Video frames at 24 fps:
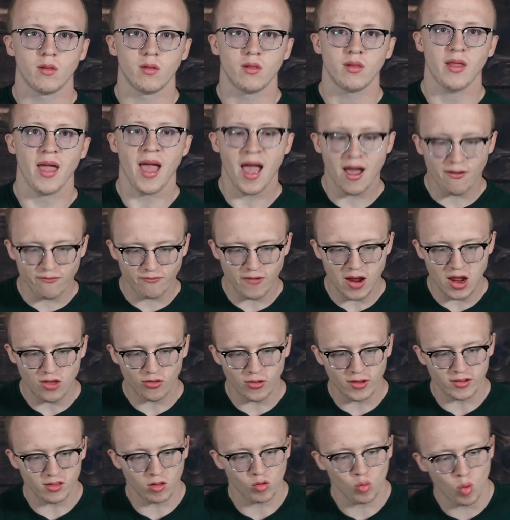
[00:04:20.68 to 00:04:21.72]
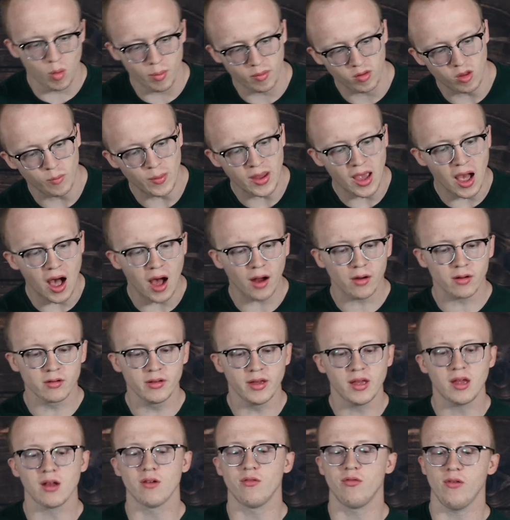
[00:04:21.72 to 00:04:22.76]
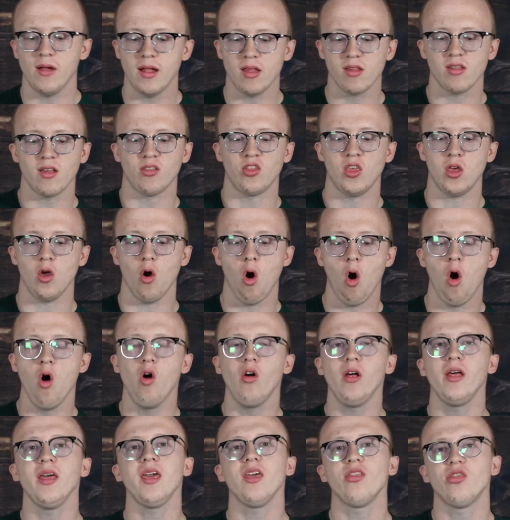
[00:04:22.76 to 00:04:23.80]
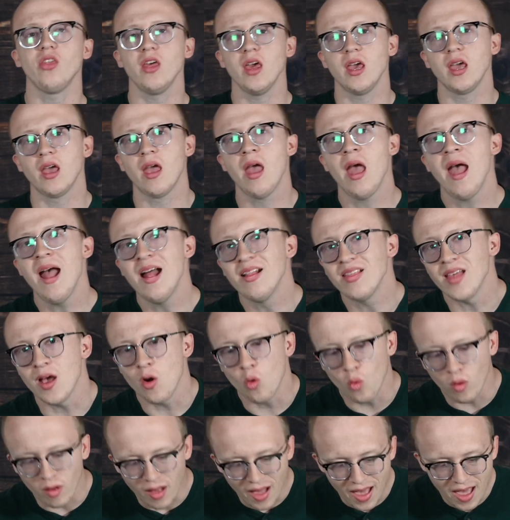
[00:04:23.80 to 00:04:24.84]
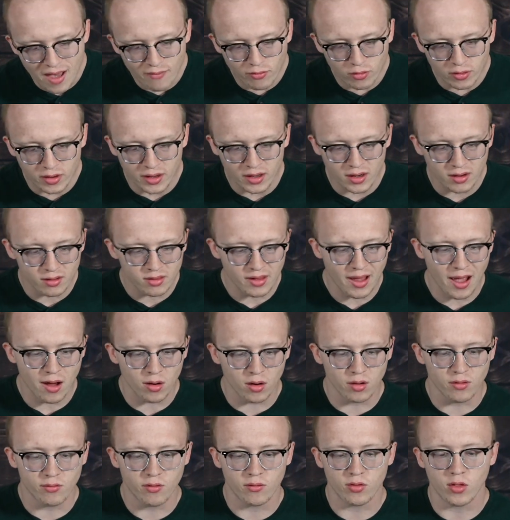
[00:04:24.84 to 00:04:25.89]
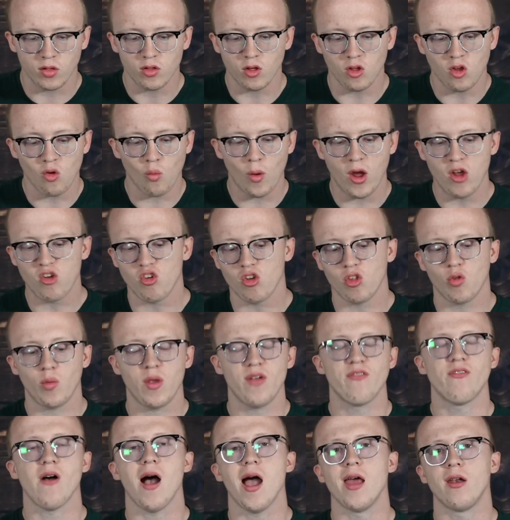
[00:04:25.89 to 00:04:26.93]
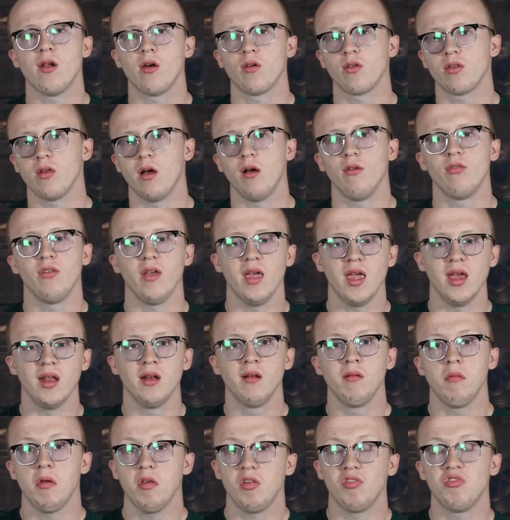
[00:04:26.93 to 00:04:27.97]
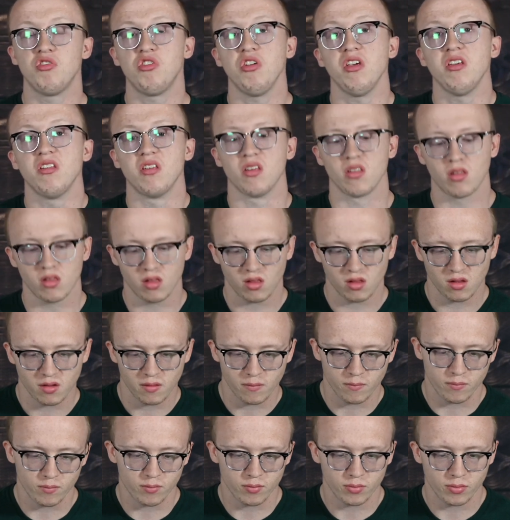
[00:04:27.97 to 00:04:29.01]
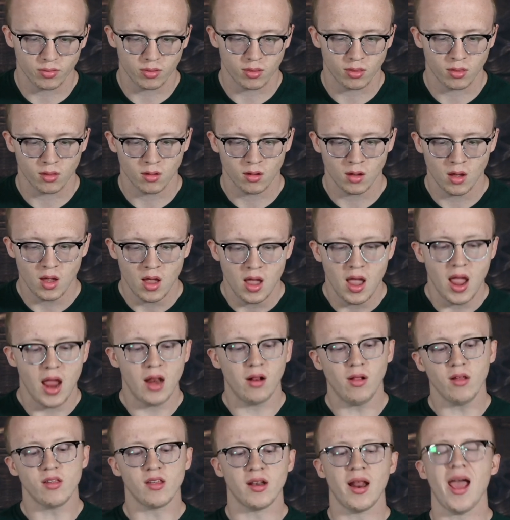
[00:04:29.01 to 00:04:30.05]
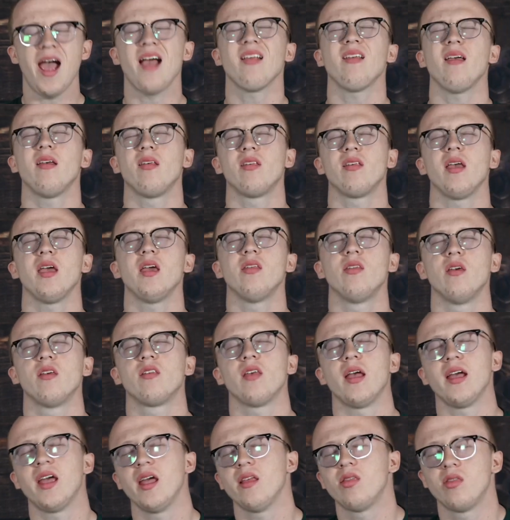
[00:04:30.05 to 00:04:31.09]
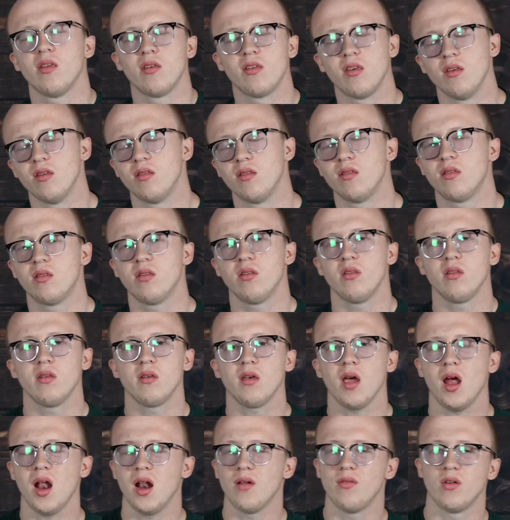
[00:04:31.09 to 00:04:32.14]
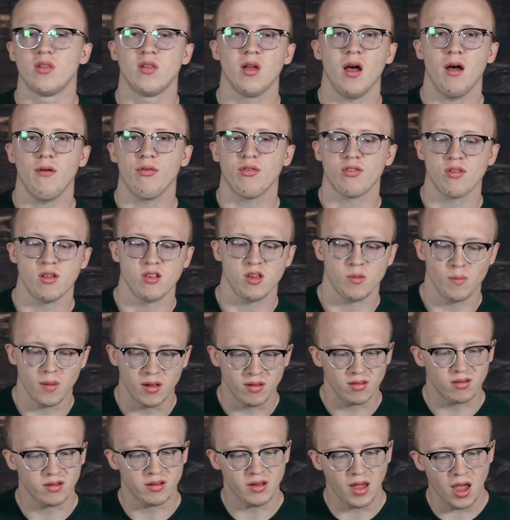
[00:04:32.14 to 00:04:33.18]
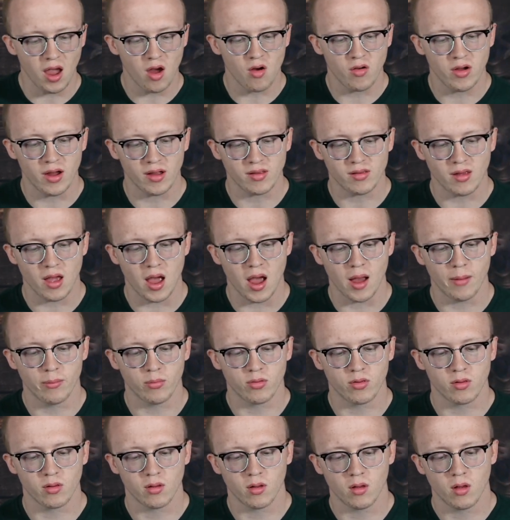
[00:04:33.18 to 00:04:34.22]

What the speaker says: To have faith like this woman, to be utterly convinced that the only thing that will ever get us out of the situations we find ourselves in is Jesus. And listen, as I say this, I get this is kind of a tough sentiment to carry at times,